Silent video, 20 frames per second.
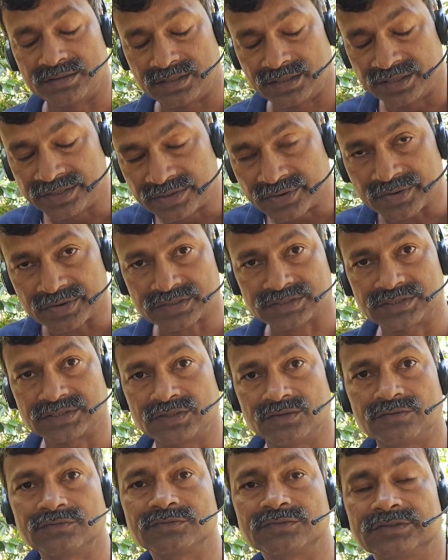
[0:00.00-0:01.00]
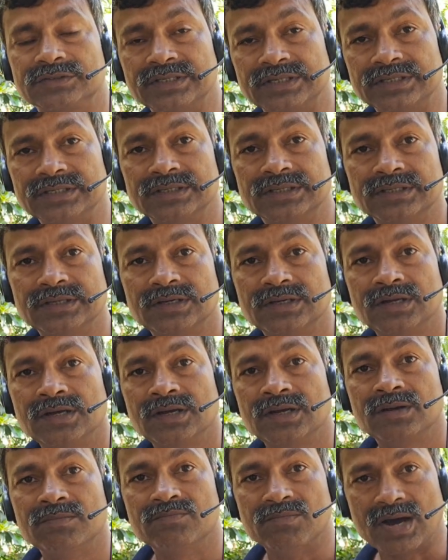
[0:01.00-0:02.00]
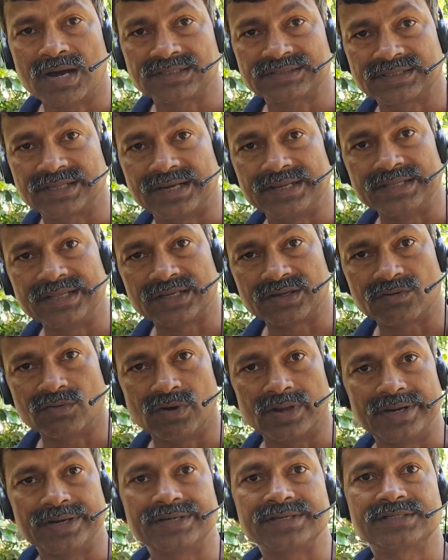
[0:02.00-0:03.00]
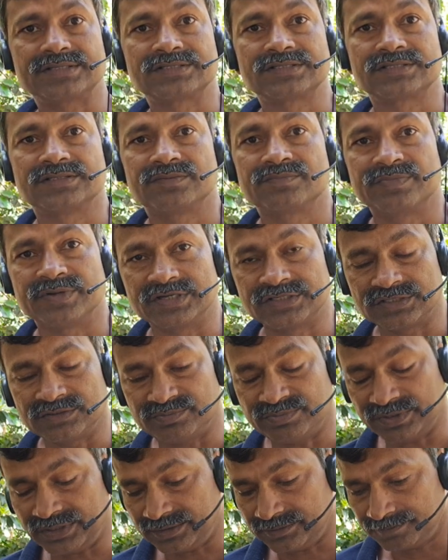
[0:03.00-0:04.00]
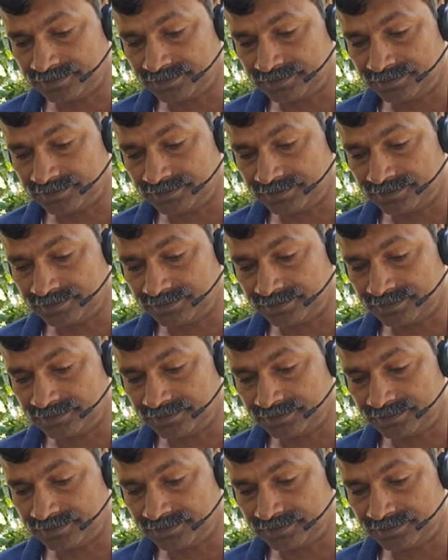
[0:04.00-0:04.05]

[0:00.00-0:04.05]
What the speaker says: introduction of the mass energy equivalence principle.